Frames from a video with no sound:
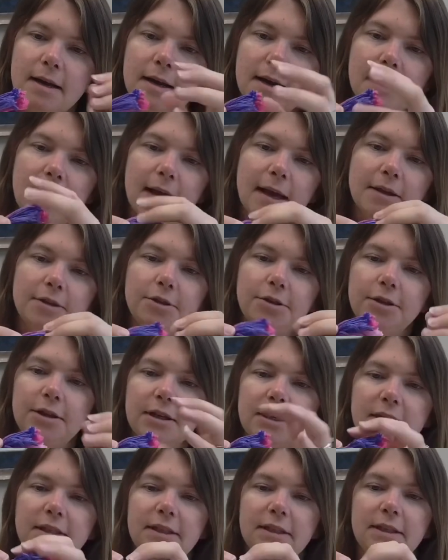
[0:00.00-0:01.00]
as you
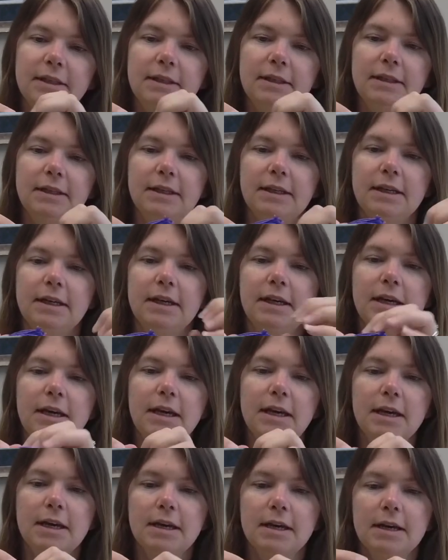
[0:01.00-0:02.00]
can
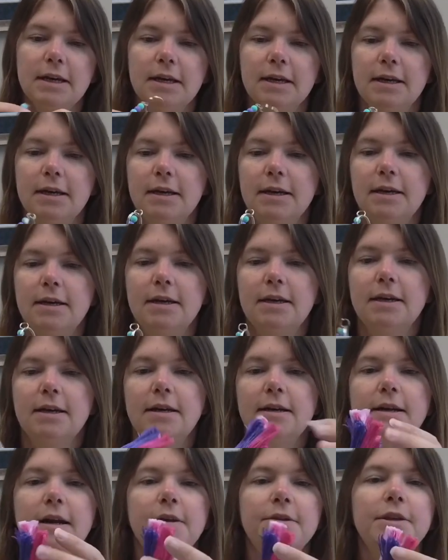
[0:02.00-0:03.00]
see,
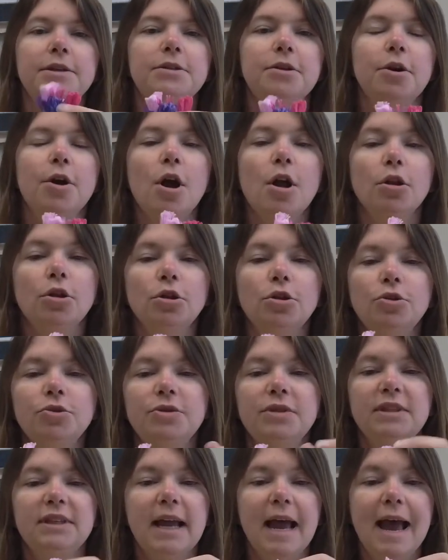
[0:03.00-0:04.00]
now these are all
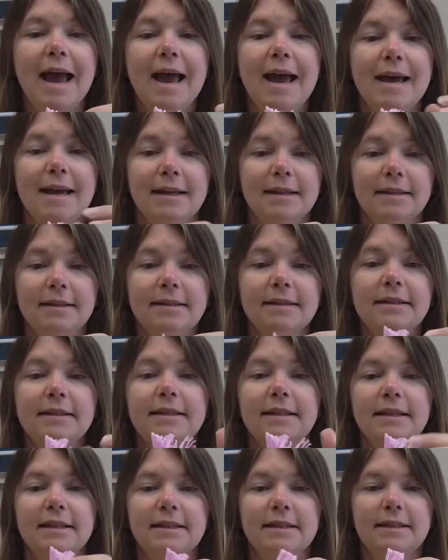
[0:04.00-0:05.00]
loose ends
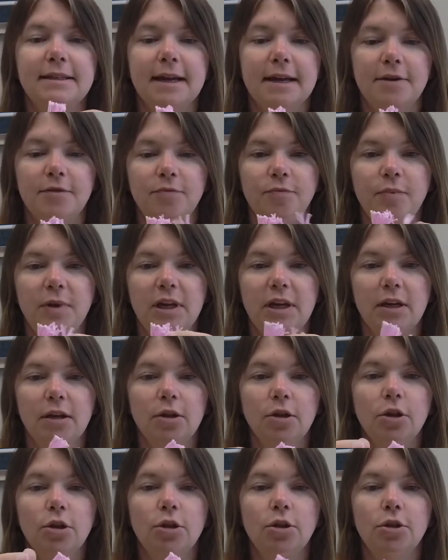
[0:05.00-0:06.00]
instead of being
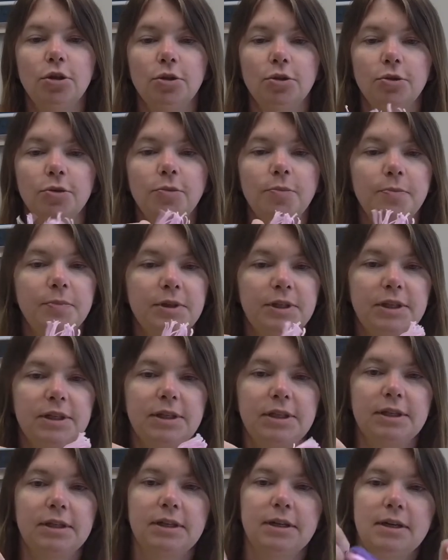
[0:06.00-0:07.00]
looped.
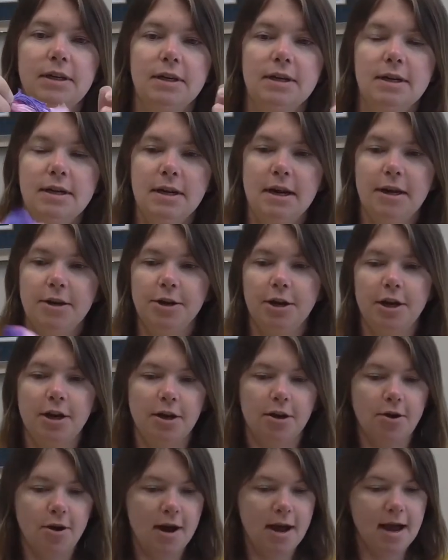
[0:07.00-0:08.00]
You can
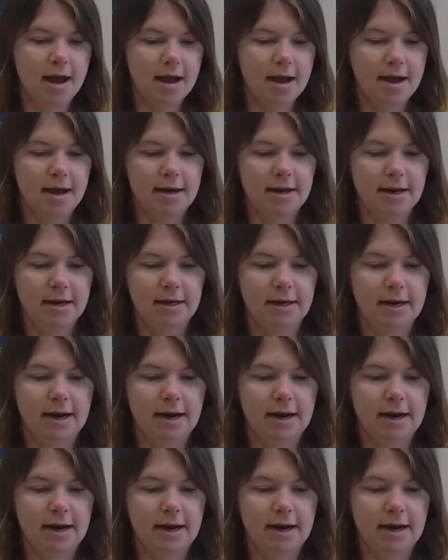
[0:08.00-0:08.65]
go ahead and